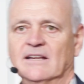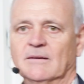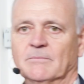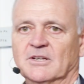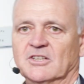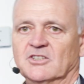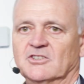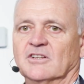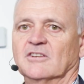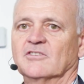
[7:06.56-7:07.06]

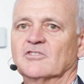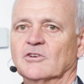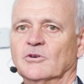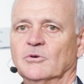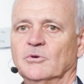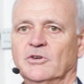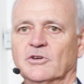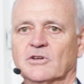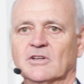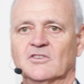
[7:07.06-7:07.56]
image.
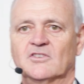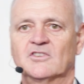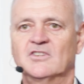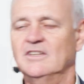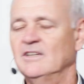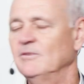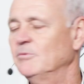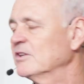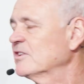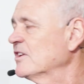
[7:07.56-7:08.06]
So you can
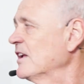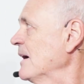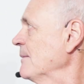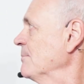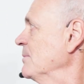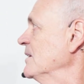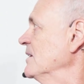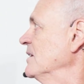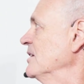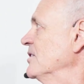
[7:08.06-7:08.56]
see what's
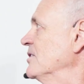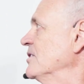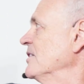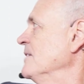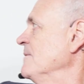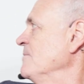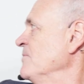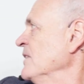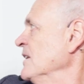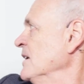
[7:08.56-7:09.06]
happened is
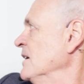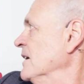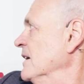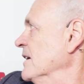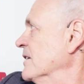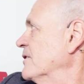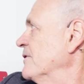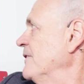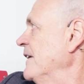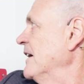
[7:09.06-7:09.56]

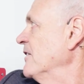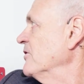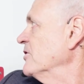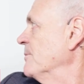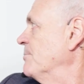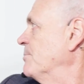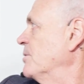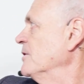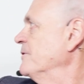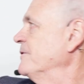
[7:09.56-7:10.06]
it's found
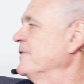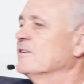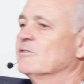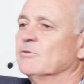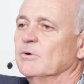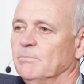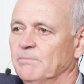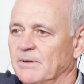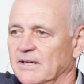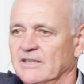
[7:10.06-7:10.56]
a perfect
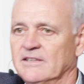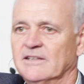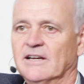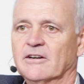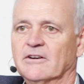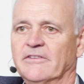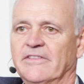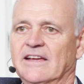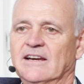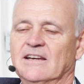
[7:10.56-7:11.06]
repeat
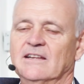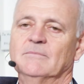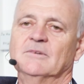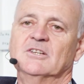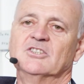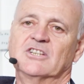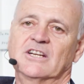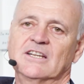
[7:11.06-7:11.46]
out of that image.